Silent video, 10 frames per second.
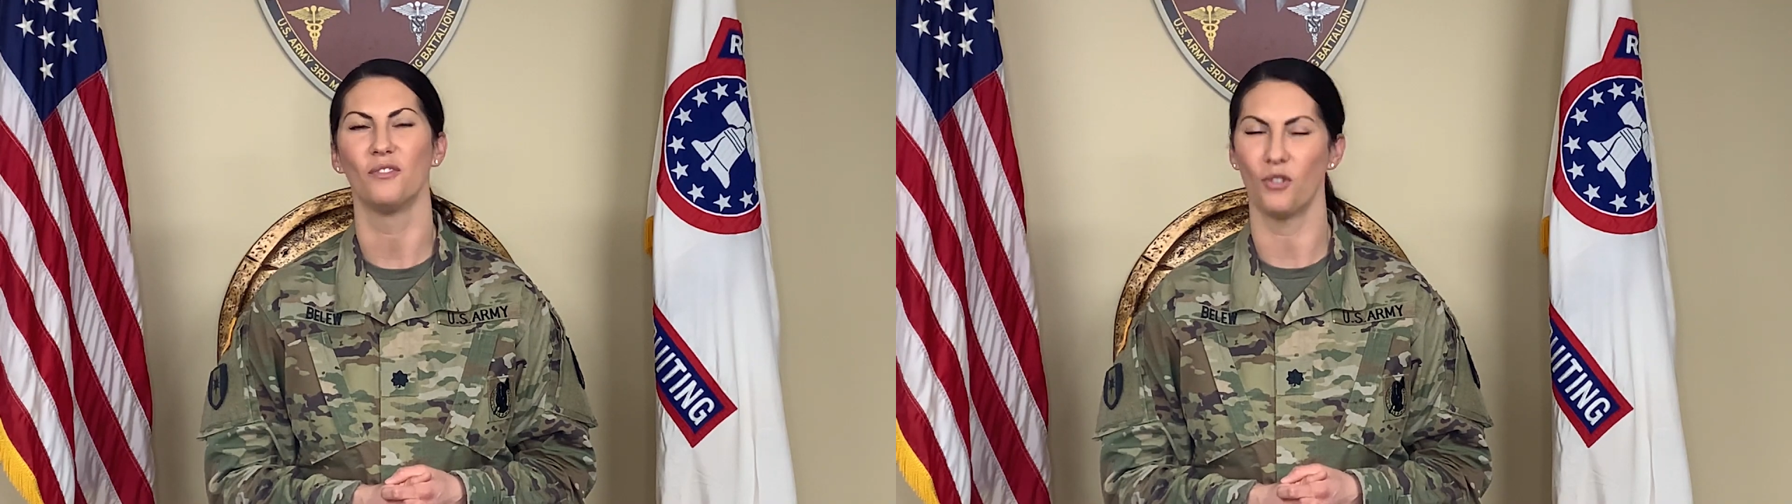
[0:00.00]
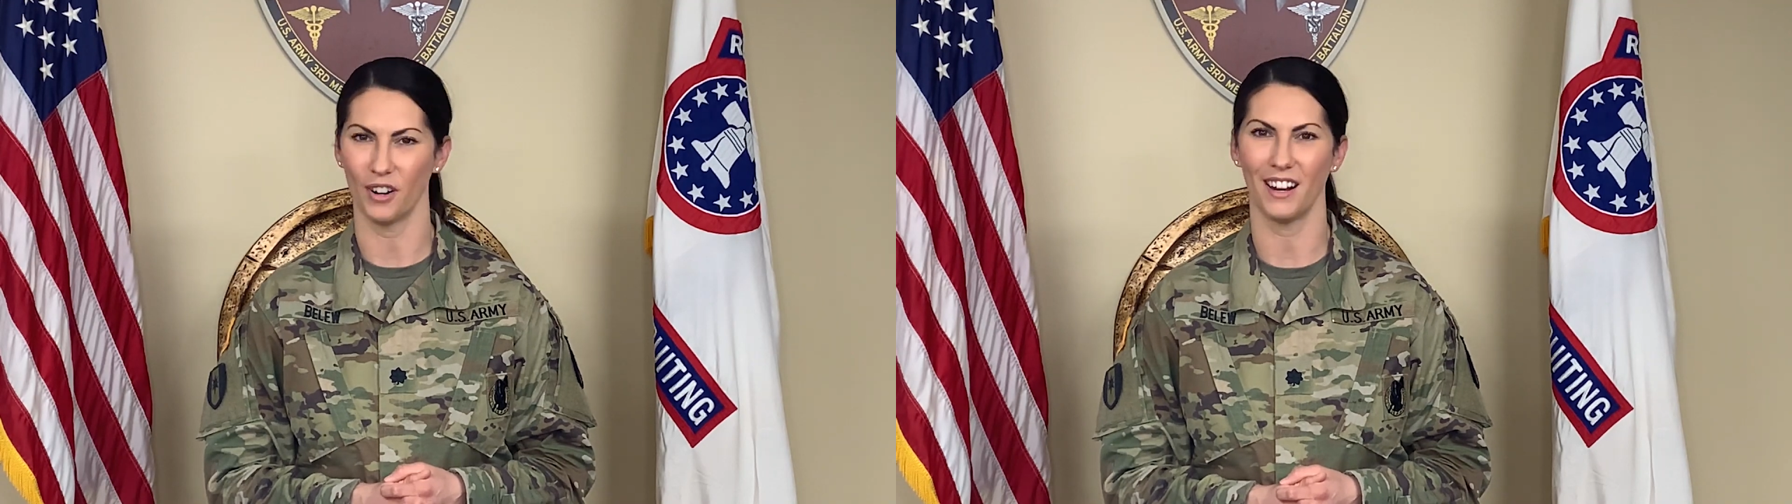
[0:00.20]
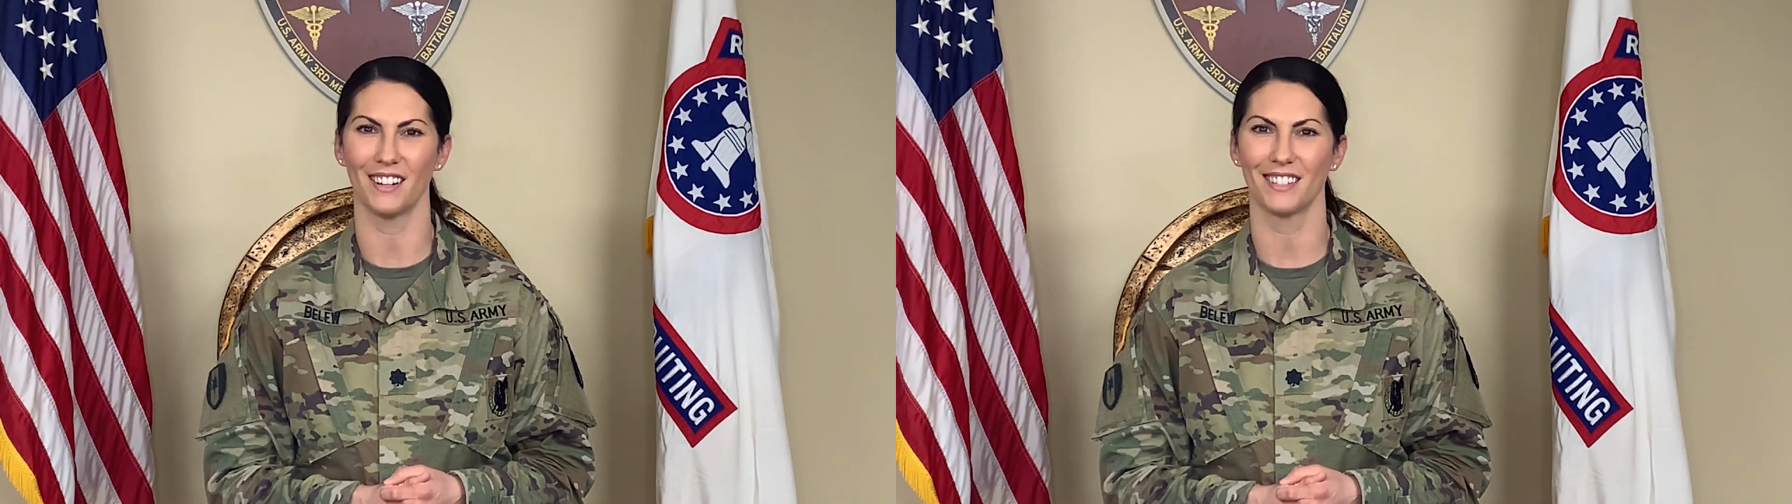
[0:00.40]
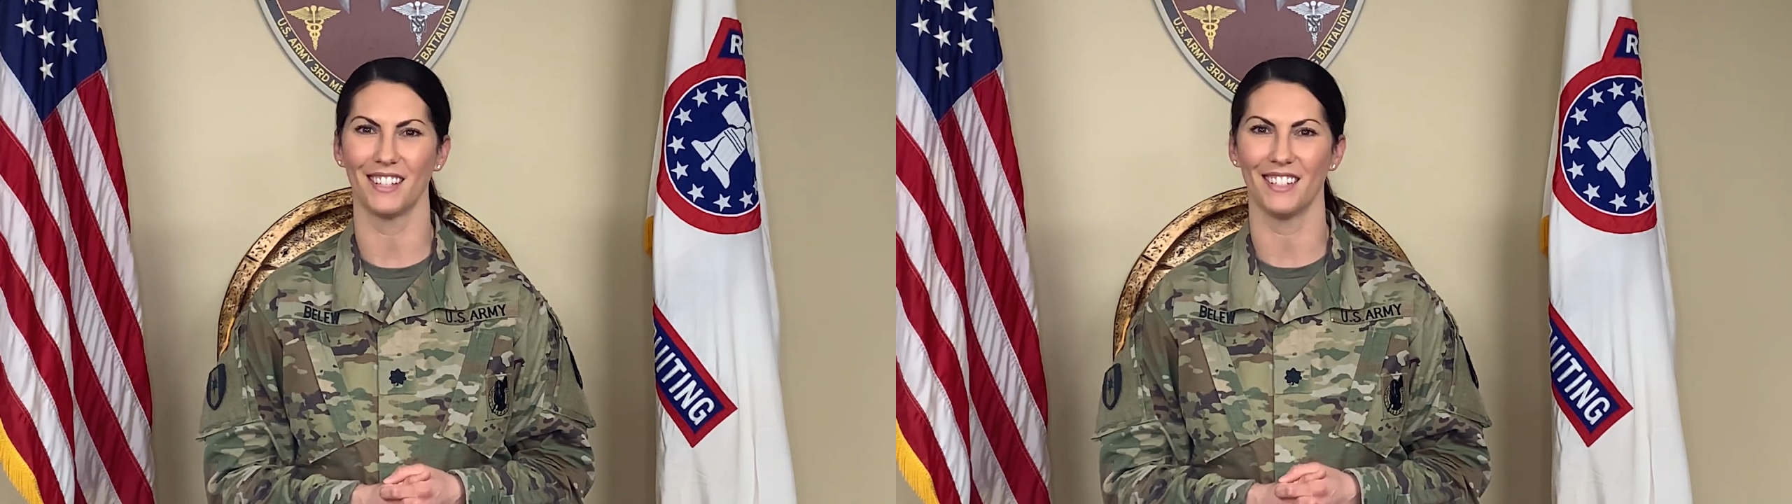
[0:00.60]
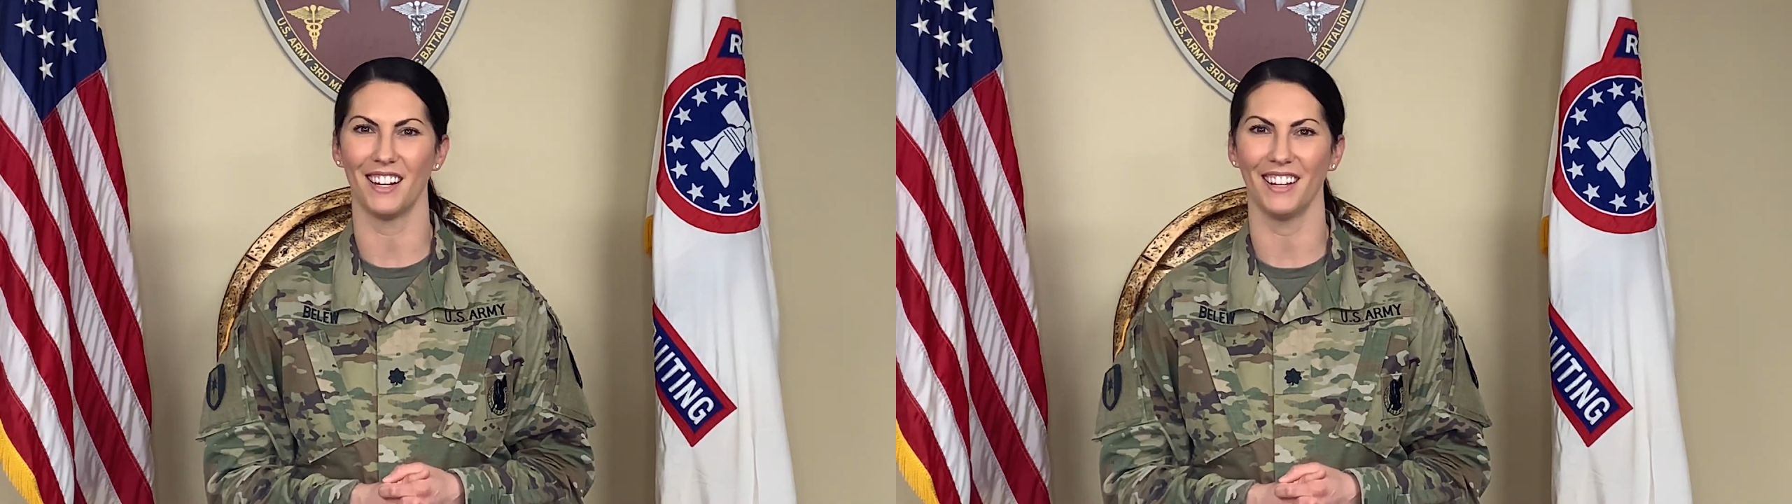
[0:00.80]
Fort Knox,
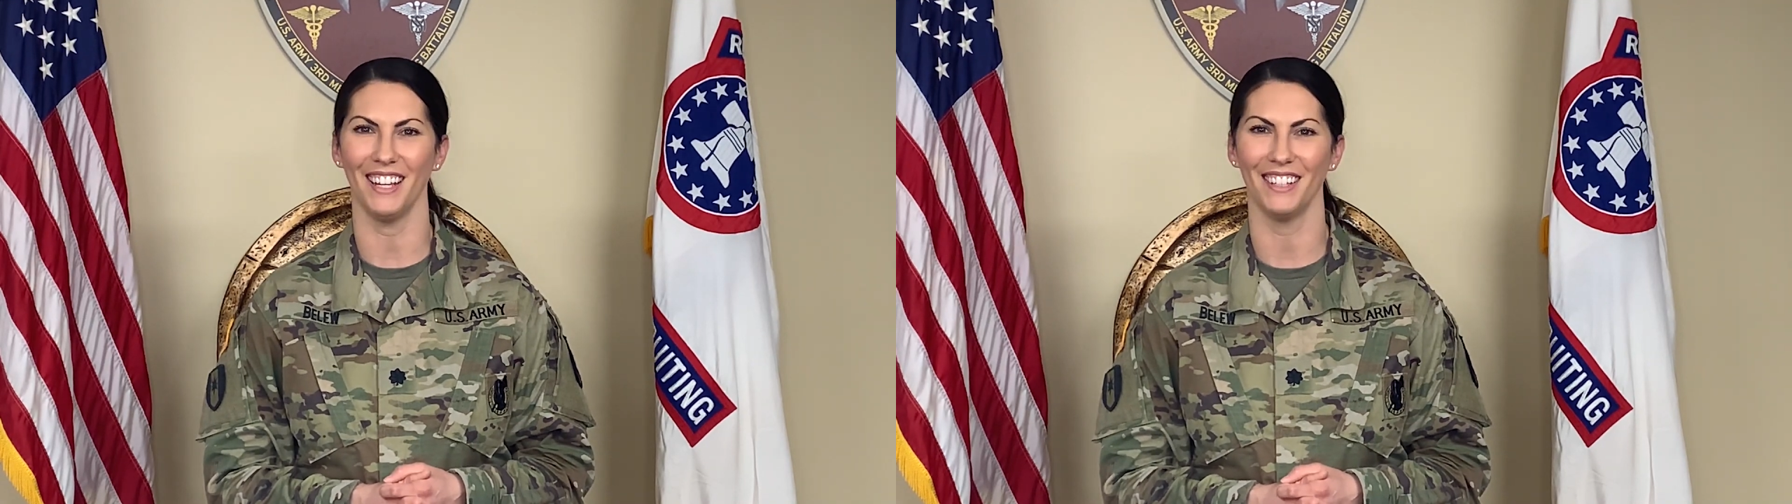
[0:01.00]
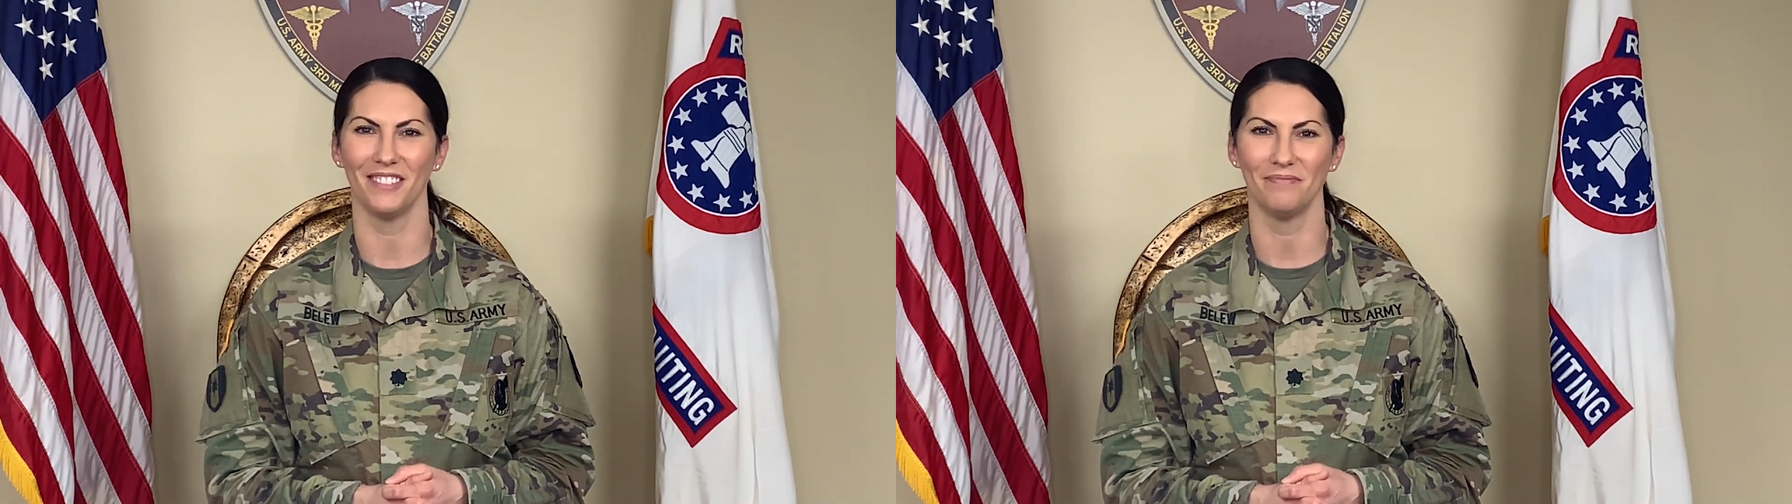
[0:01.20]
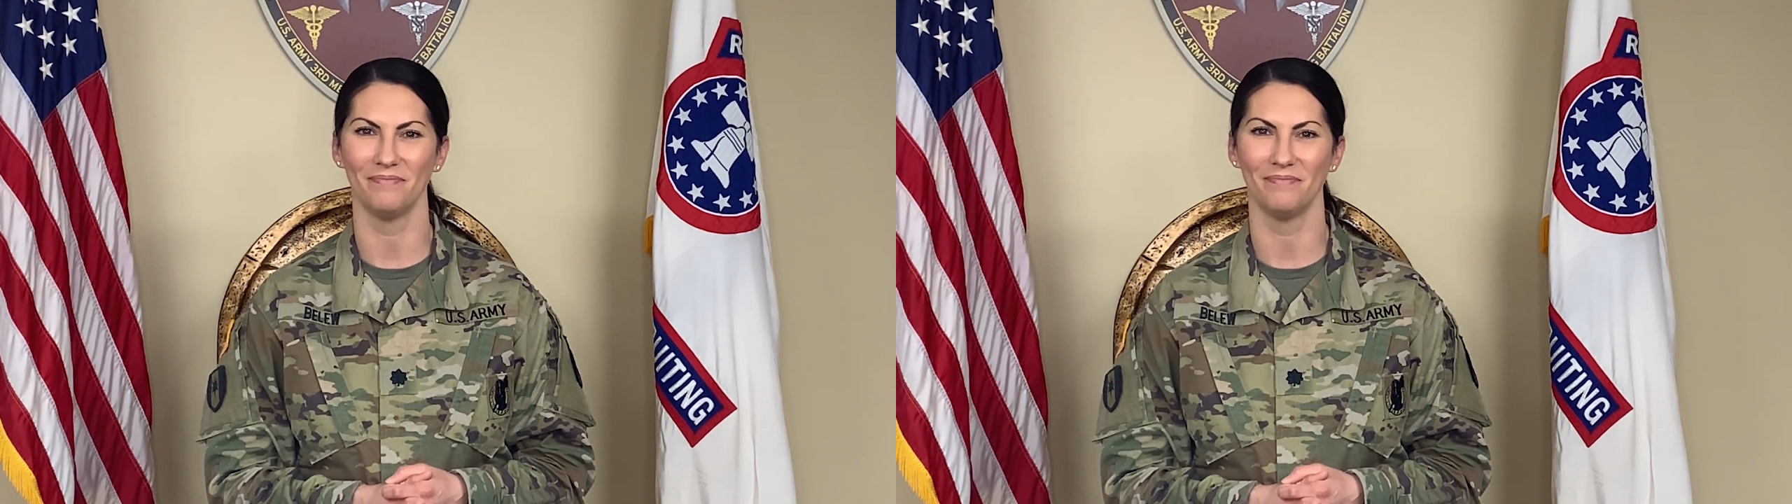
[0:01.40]
Kentucky.